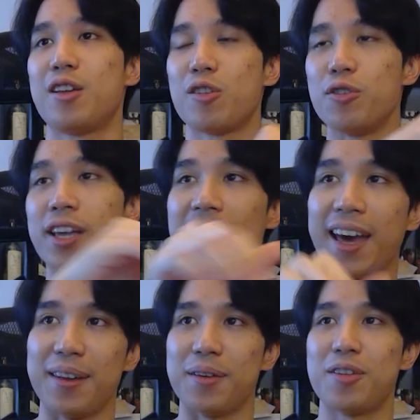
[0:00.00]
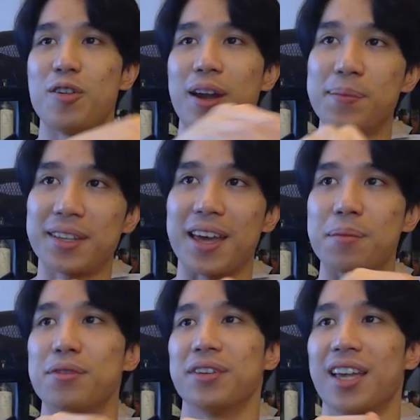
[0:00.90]
your hips can
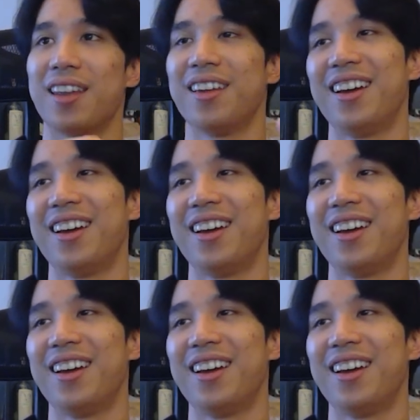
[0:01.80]
move again.